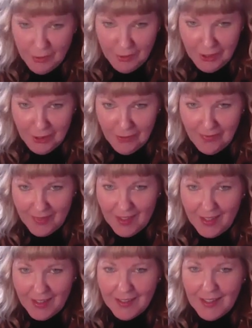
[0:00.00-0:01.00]
for you,
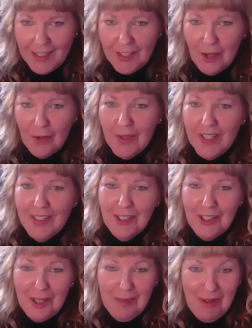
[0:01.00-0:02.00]
and okay. I know we didn't
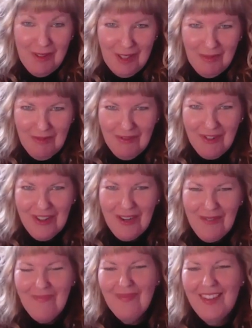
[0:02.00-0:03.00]
talk about this
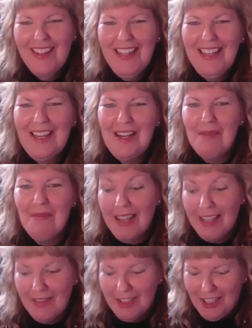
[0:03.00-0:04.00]
before, um, but
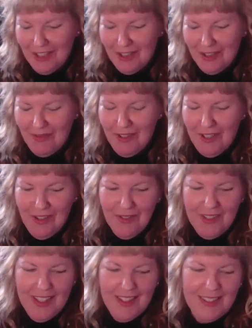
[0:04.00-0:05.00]
I have a challenge for you
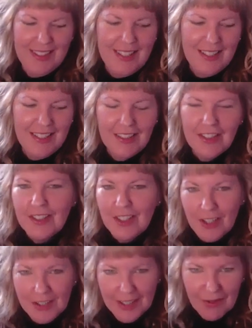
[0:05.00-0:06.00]
that uh, I'll just
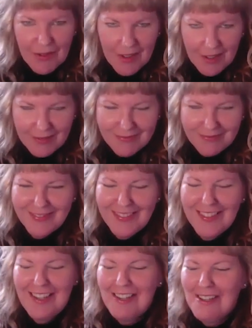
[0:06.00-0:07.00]
toss out there.
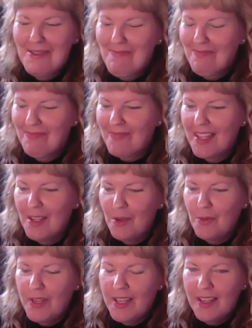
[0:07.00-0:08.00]
Um,
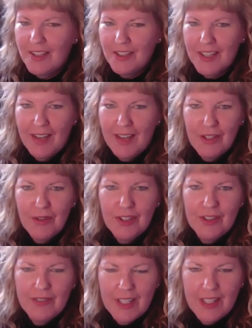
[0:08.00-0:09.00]
we actually have a new
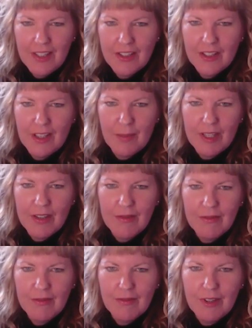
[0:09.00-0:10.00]
certification coming
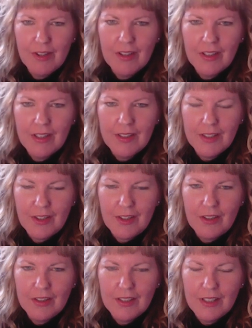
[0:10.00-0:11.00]
out. Uh, it's
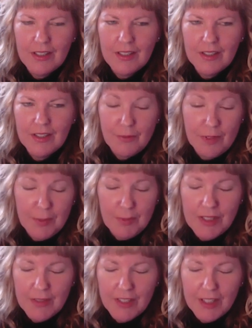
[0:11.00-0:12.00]
called. Uh, it's, it's,
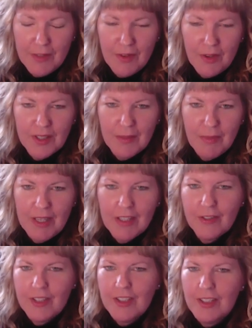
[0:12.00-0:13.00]
specifically focused on
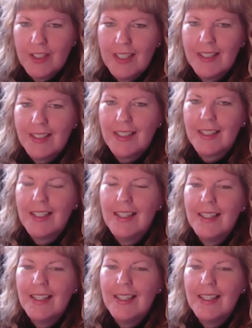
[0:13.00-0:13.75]
penetration testing,